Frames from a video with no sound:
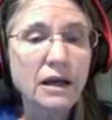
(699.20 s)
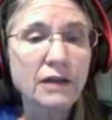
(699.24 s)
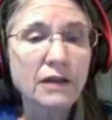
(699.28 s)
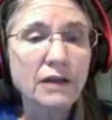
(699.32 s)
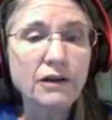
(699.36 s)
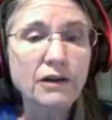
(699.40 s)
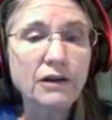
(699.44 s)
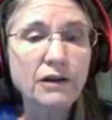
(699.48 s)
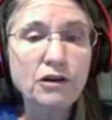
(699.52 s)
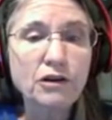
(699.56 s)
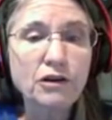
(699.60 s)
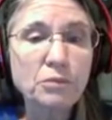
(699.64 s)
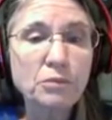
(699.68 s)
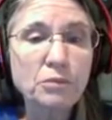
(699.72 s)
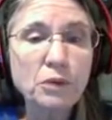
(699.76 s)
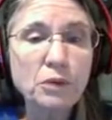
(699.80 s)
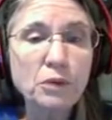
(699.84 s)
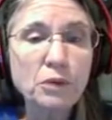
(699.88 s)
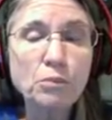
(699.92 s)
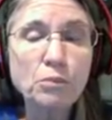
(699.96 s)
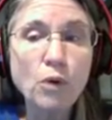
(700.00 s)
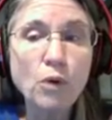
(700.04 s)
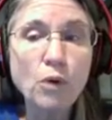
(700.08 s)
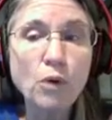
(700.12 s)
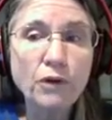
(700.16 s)
There could be
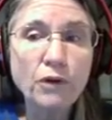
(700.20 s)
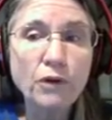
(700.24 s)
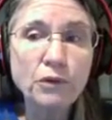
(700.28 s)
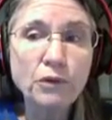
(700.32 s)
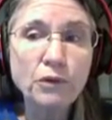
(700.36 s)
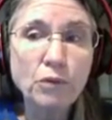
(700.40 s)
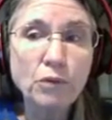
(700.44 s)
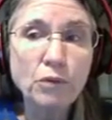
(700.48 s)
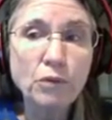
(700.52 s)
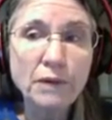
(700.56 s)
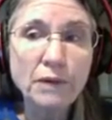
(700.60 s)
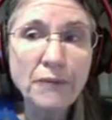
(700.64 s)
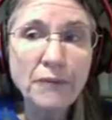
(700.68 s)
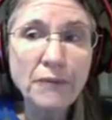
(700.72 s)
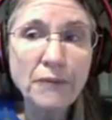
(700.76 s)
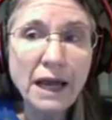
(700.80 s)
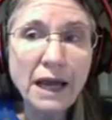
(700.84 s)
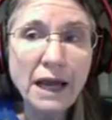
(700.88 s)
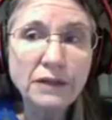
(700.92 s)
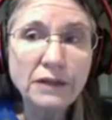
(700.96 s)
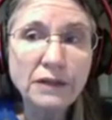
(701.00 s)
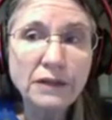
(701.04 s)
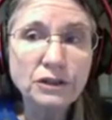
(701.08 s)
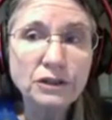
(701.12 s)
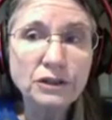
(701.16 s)
more than one
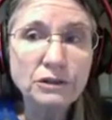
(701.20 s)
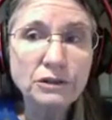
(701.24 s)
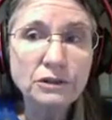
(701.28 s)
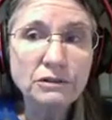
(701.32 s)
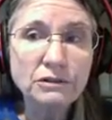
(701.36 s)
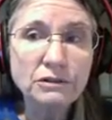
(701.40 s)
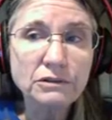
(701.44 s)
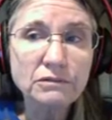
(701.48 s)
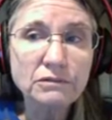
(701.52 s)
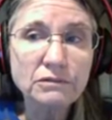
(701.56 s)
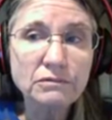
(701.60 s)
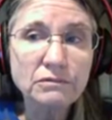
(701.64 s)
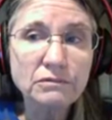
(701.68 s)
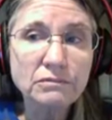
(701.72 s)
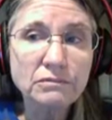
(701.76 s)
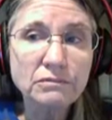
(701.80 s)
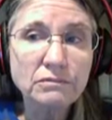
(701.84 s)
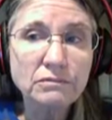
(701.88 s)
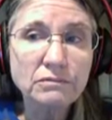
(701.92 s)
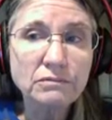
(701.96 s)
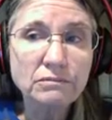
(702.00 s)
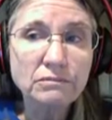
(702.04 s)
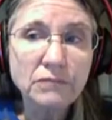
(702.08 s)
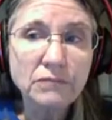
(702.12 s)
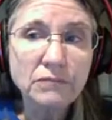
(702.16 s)
match.
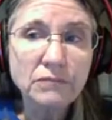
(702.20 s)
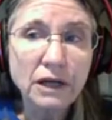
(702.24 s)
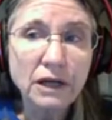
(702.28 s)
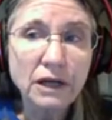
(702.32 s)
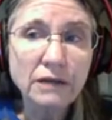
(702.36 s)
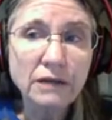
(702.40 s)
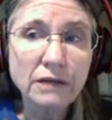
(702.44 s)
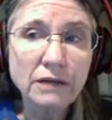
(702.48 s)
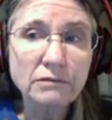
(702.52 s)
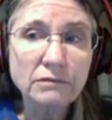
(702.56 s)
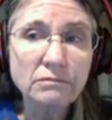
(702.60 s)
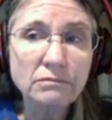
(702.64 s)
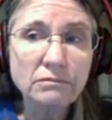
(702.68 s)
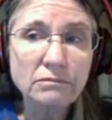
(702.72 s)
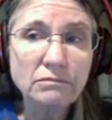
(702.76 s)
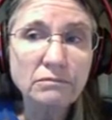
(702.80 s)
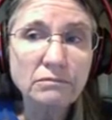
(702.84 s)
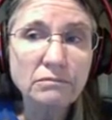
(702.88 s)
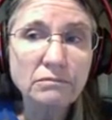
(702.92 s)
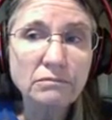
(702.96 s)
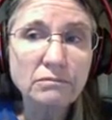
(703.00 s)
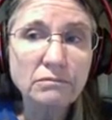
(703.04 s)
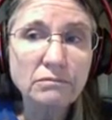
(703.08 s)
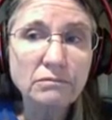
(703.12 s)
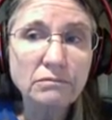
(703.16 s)
Okay.
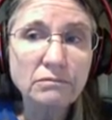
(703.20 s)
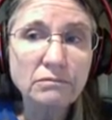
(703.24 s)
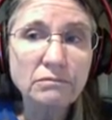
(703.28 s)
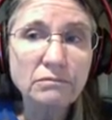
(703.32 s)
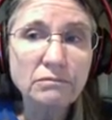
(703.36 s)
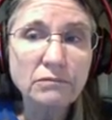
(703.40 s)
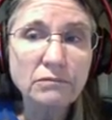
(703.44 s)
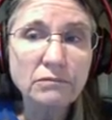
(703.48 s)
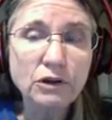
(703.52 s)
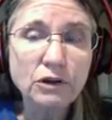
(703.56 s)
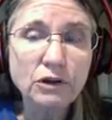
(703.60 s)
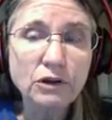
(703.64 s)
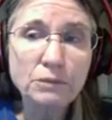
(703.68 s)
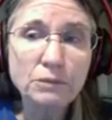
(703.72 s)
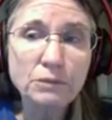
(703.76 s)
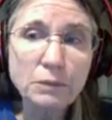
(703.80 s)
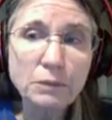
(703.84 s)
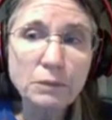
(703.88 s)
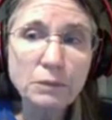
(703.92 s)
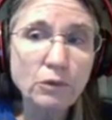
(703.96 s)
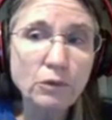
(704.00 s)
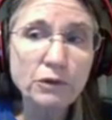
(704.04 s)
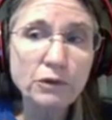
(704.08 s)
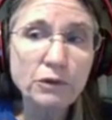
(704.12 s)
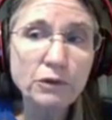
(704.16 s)
Could be
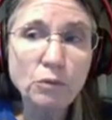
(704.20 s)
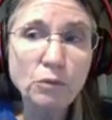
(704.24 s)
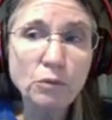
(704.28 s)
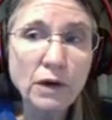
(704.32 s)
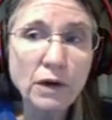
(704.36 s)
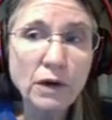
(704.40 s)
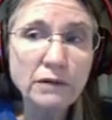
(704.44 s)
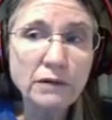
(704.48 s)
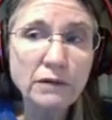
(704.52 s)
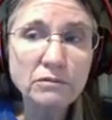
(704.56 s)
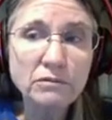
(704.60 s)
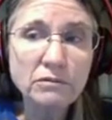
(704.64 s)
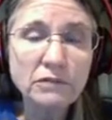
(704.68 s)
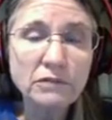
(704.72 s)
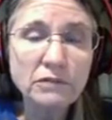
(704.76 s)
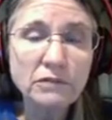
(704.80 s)
more than one.